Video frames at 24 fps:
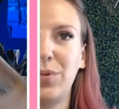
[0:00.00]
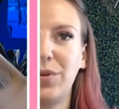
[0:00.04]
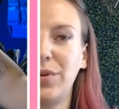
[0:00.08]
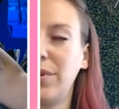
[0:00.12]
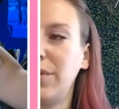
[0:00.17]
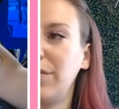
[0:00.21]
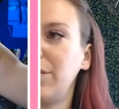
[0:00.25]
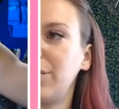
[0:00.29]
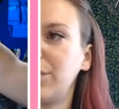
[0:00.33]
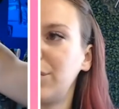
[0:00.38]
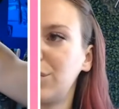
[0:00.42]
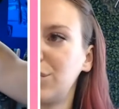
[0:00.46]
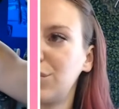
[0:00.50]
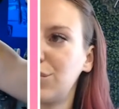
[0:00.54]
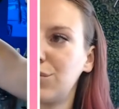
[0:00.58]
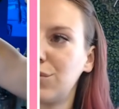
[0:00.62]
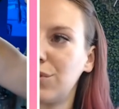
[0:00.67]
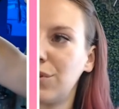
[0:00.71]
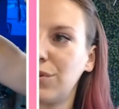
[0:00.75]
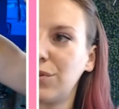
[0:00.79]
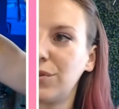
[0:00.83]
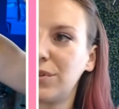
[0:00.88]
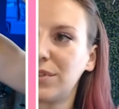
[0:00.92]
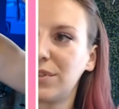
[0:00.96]
of
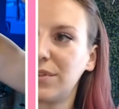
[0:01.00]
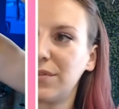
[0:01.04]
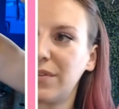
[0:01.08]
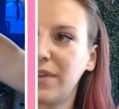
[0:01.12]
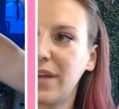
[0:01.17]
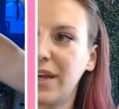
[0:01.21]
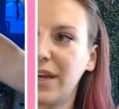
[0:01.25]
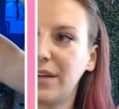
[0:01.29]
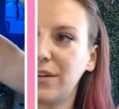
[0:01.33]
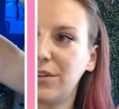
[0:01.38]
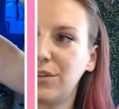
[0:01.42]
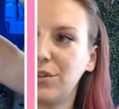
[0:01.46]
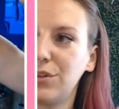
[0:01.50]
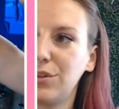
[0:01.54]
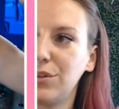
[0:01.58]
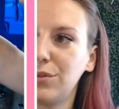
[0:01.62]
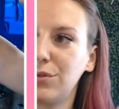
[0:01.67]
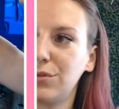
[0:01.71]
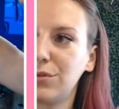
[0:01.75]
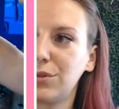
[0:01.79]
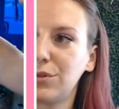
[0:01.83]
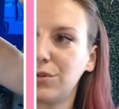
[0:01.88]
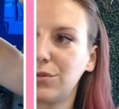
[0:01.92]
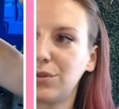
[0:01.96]
strokes of that too.
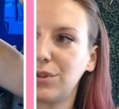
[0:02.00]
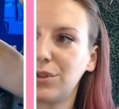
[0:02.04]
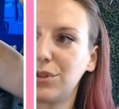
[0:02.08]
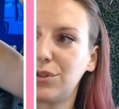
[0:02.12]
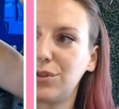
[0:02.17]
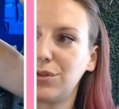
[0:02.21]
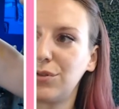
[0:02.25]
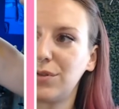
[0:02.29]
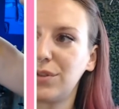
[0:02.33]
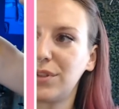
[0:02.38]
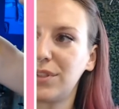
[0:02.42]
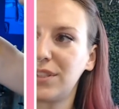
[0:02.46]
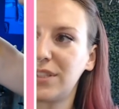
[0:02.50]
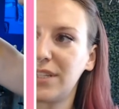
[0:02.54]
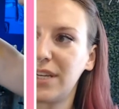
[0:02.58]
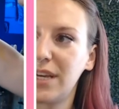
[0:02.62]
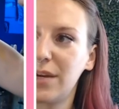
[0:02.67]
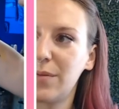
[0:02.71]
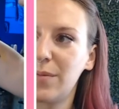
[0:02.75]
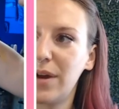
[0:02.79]
So just do the same